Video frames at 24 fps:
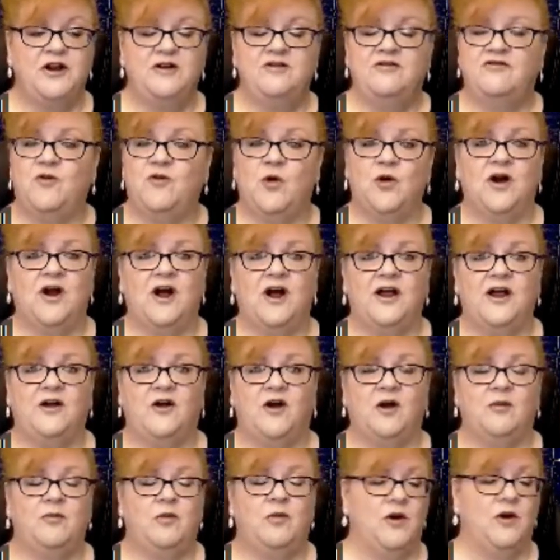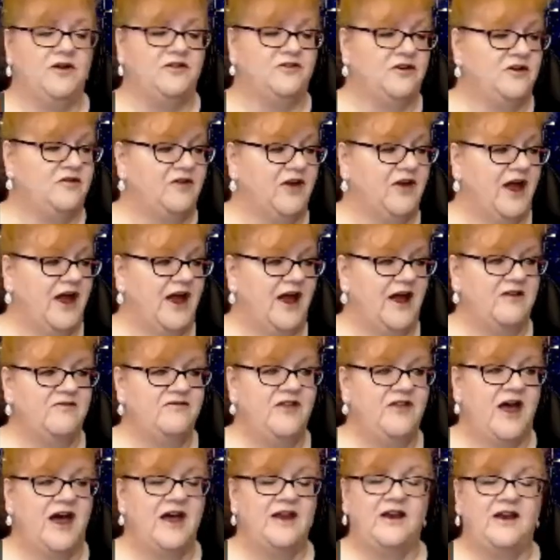need 4 high card points. And if you have
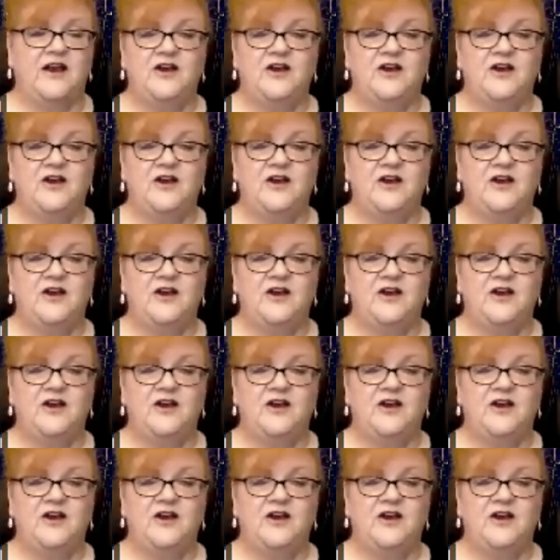that